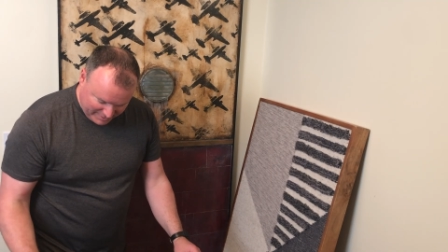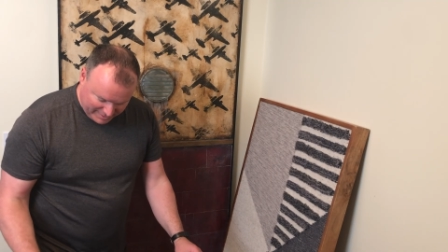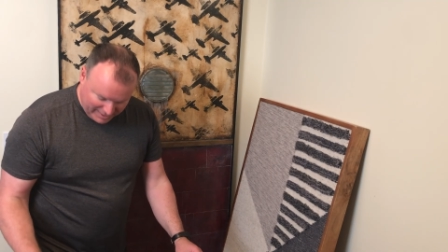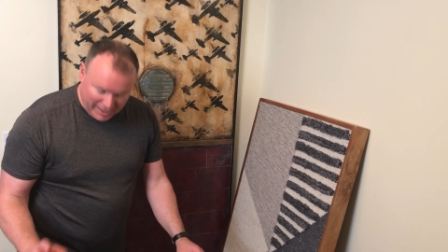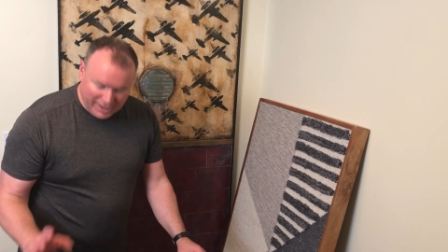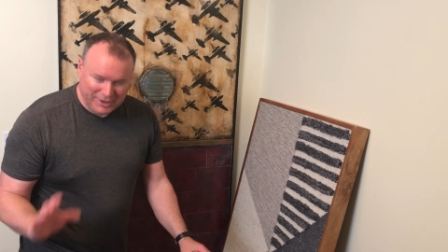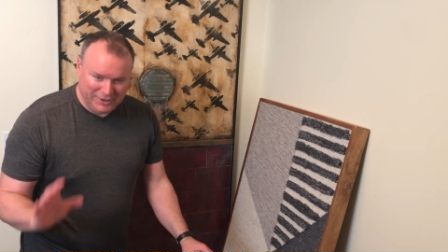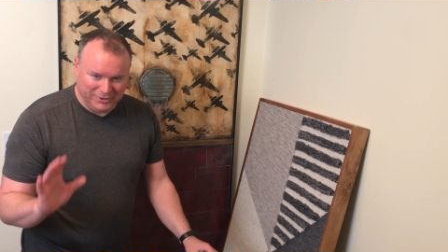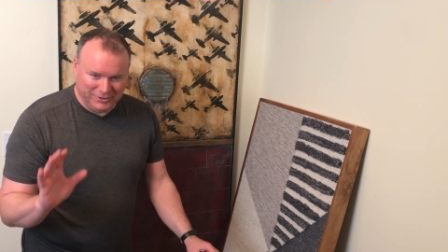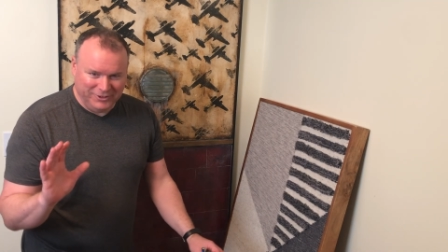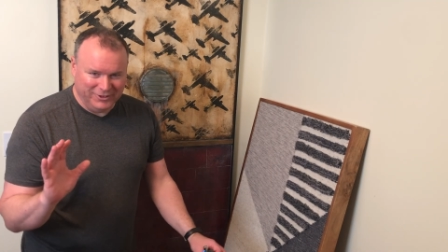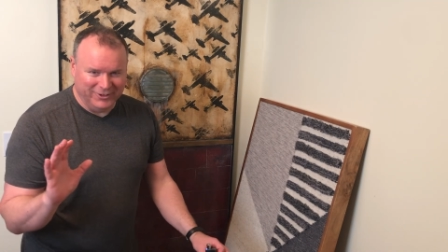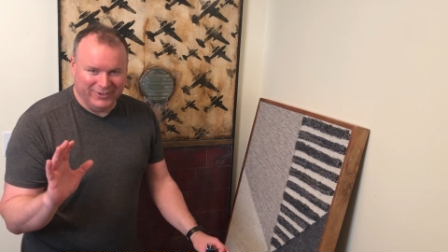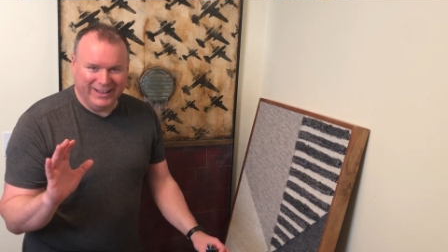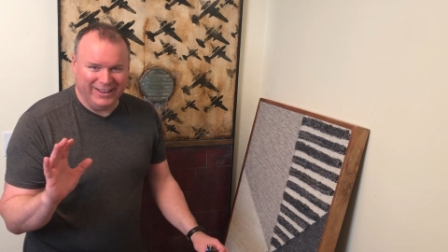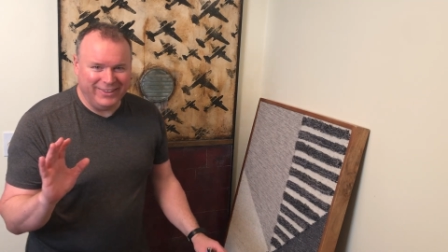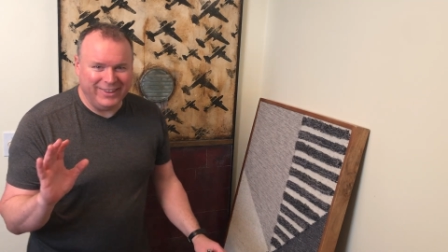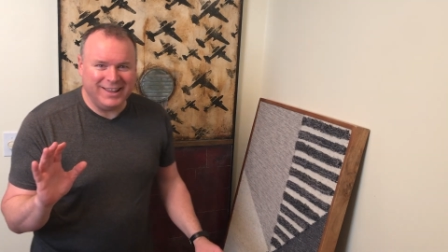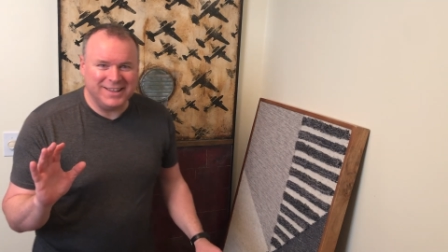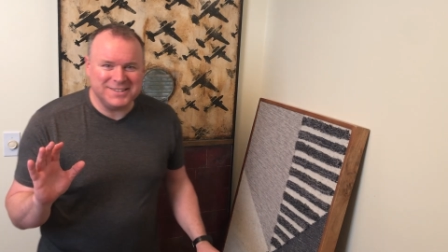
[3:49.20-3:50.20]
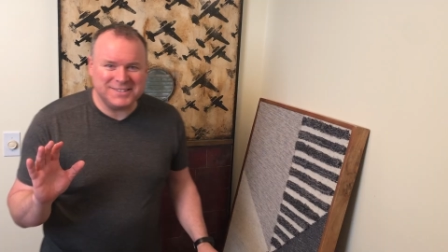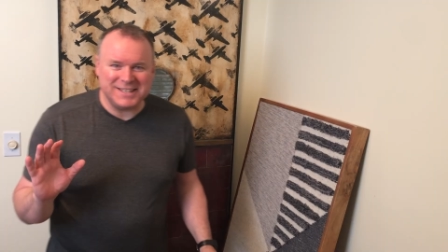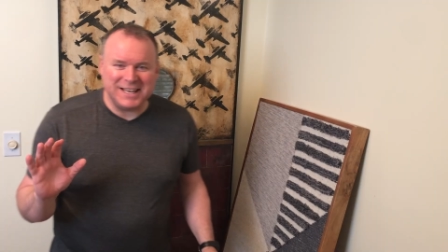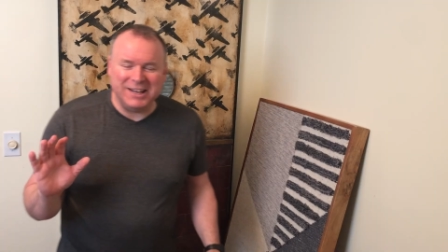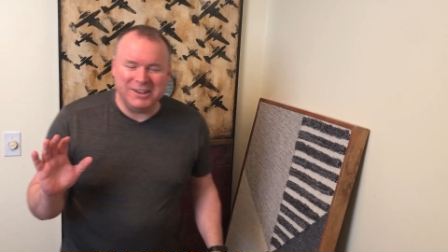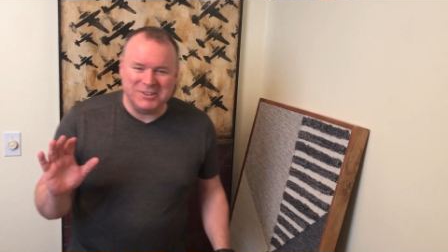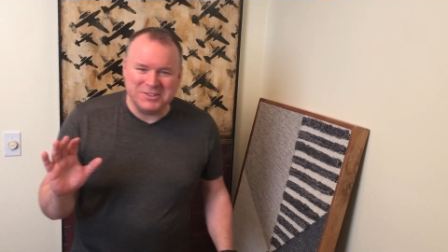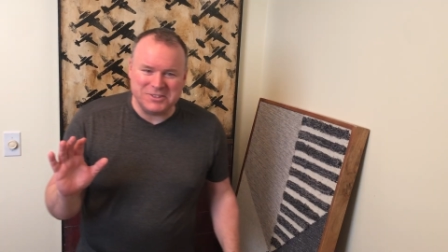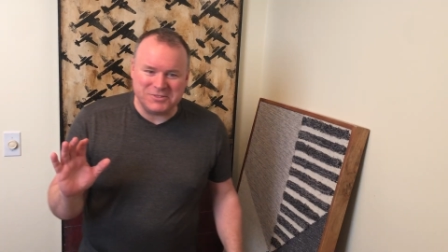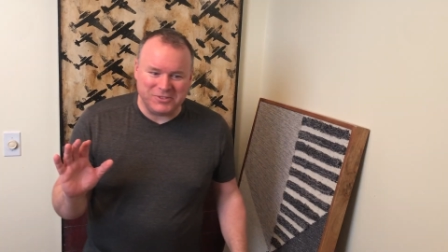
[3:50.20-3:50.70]
I don't know how that
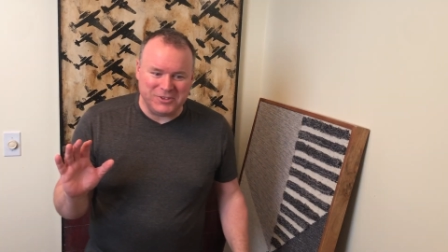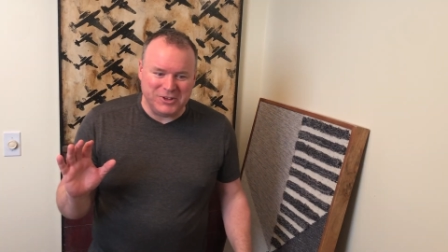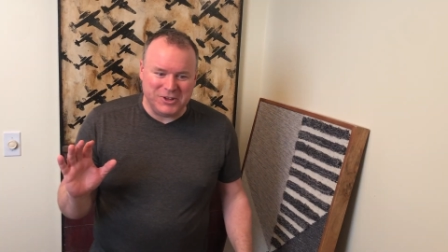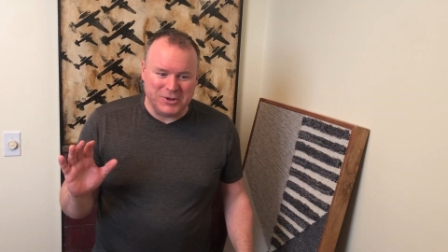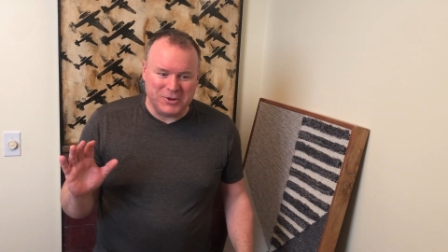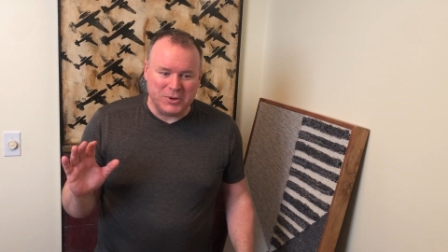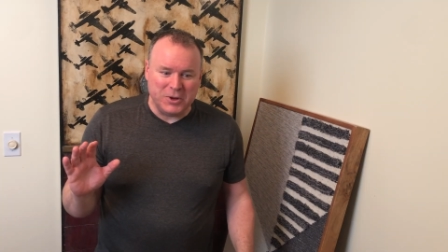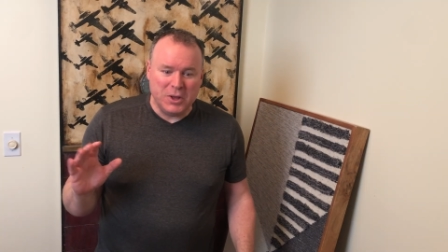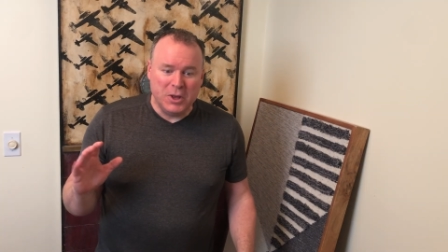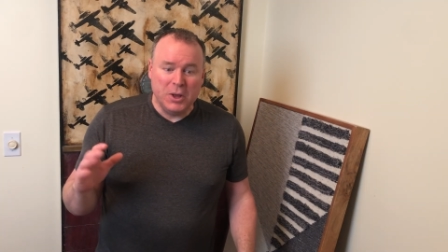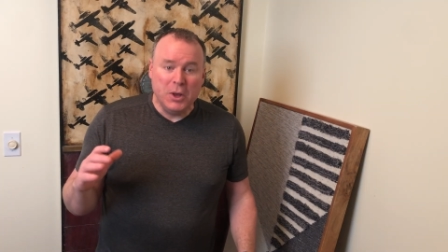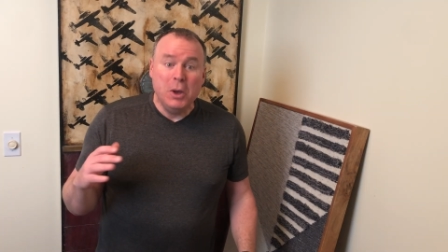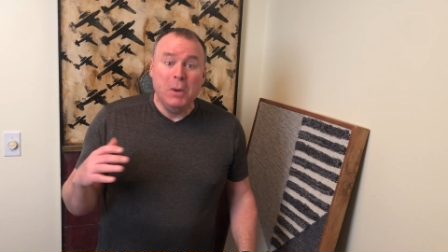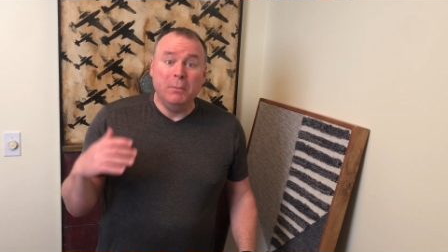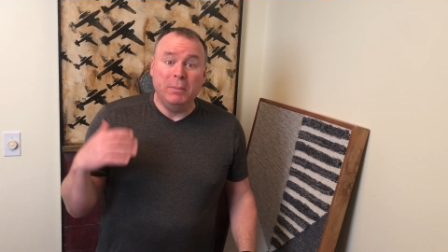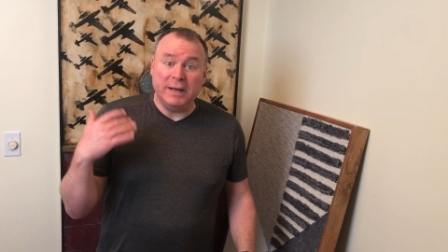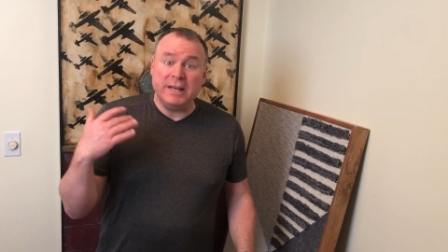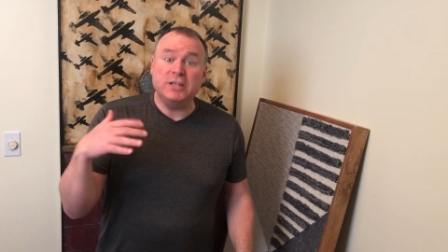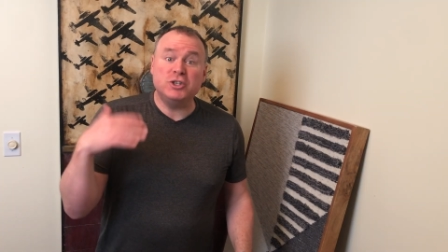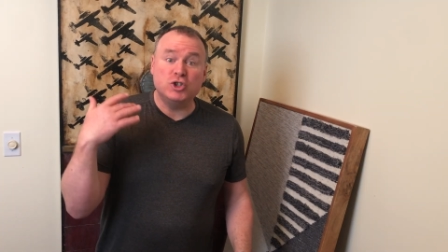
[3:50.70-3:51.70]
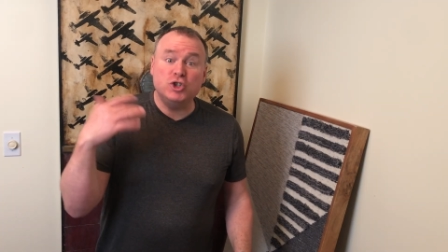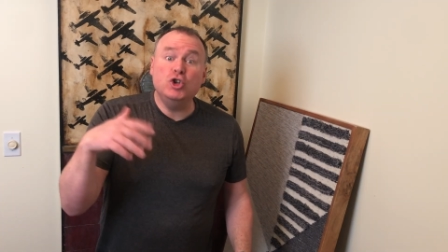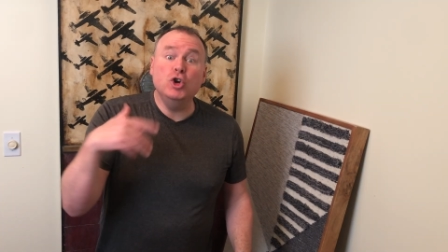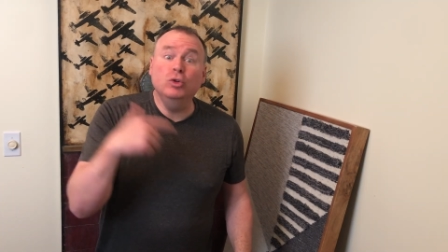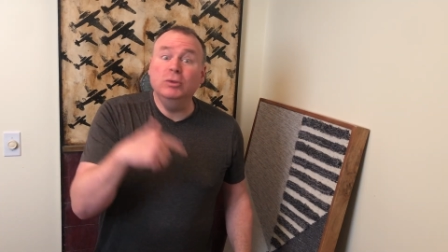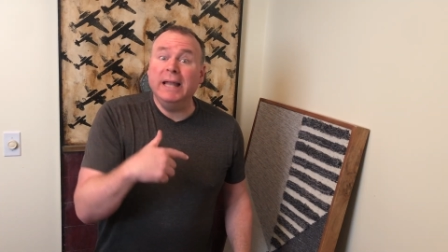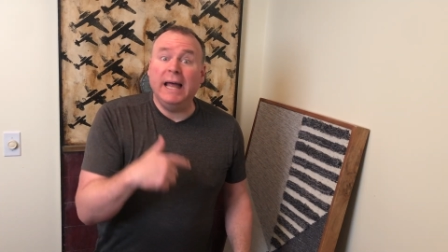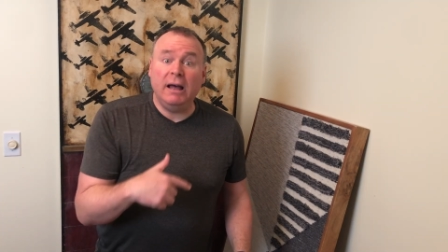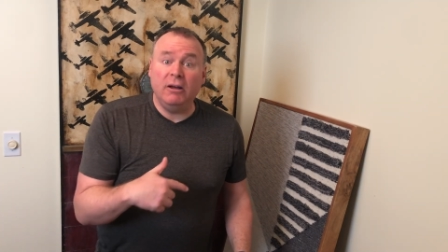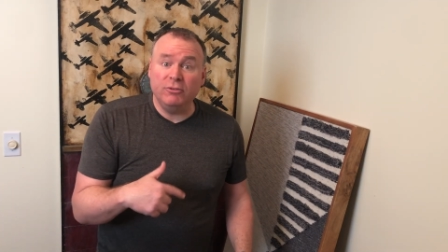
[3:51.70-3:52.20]
sounds for you, but it's too
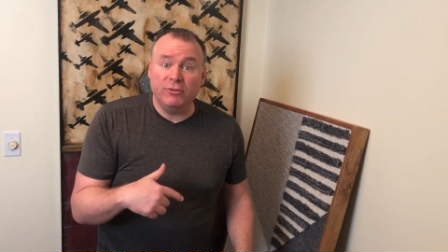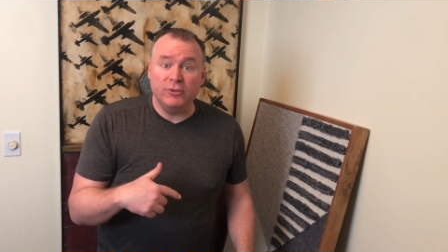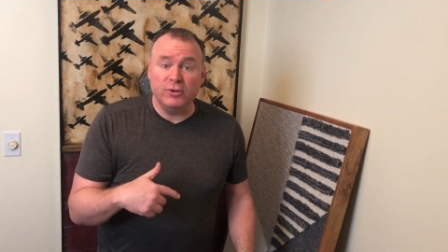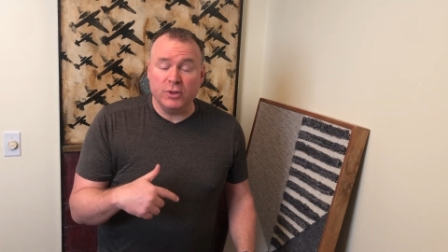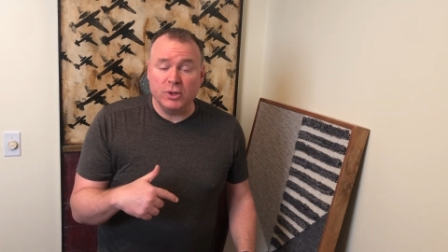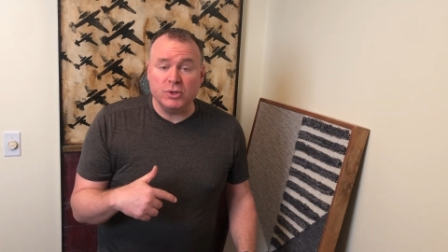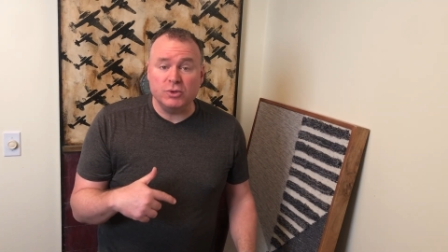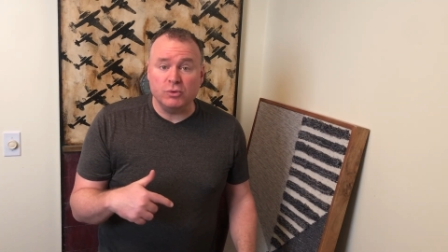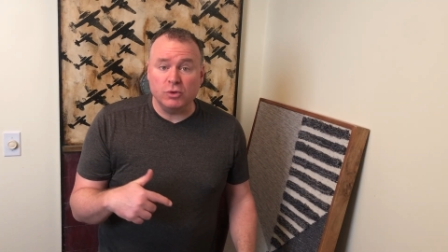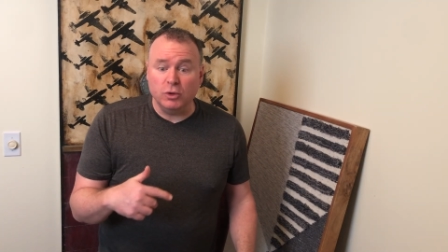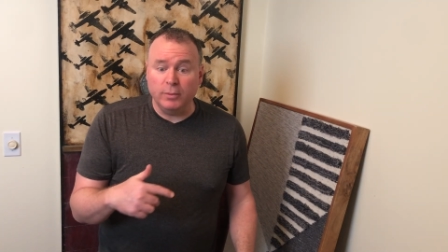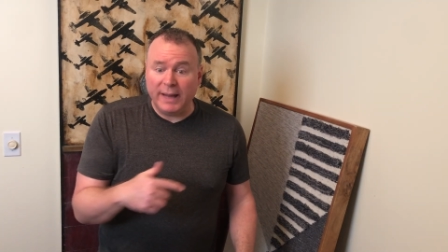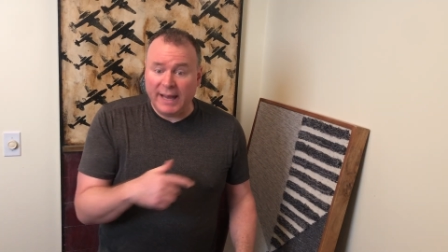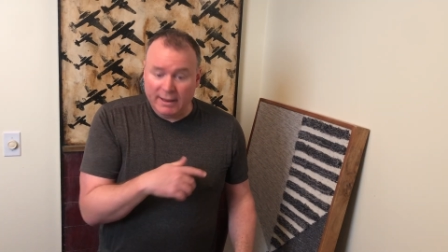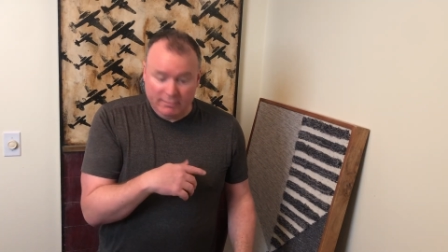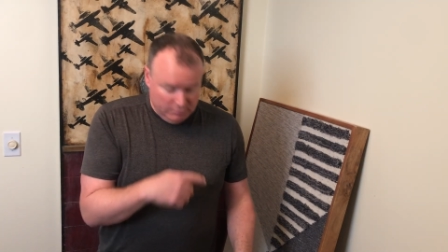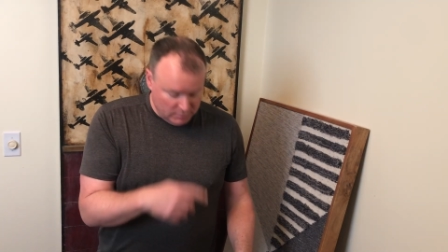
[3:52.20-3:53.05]
loud for this room.